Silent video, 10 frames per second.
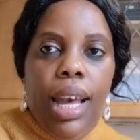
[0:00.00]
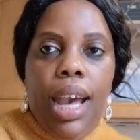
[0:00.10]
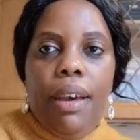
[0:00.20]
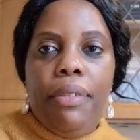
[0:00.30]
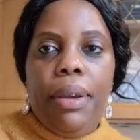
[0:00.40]

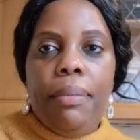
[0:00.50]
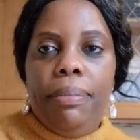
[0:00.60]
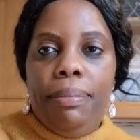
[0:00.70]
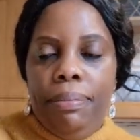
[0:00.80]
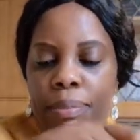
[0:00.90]

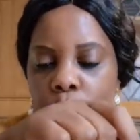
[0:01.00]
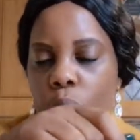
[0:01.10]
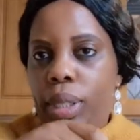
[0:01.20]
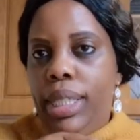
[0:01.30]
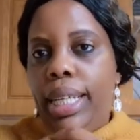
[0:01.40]
having
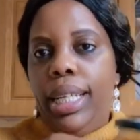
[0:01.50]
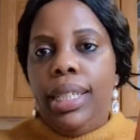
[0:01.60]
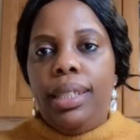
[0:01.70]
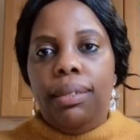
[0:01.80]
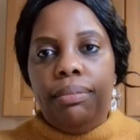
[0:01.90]

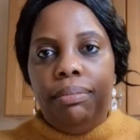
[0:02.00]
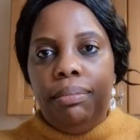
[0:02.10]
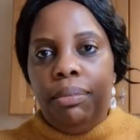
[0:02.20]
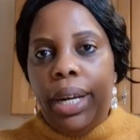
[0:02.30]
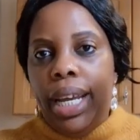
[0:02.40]
toasted
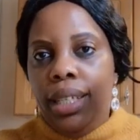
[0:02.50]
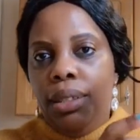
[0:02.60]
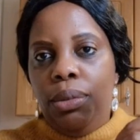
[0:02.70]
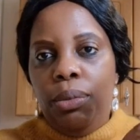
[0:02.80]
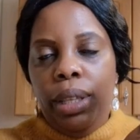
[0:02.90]

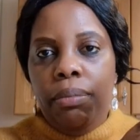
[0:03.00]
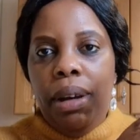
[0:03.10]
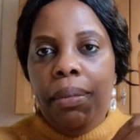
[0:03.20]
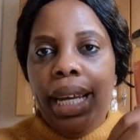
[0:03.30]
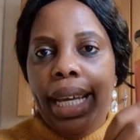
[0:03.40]
bread with
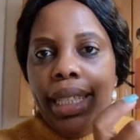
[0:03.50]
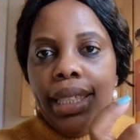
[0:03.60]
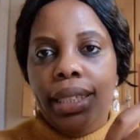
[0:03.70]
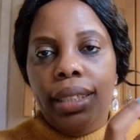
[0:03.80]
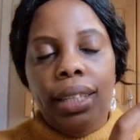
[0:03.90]
marmalade.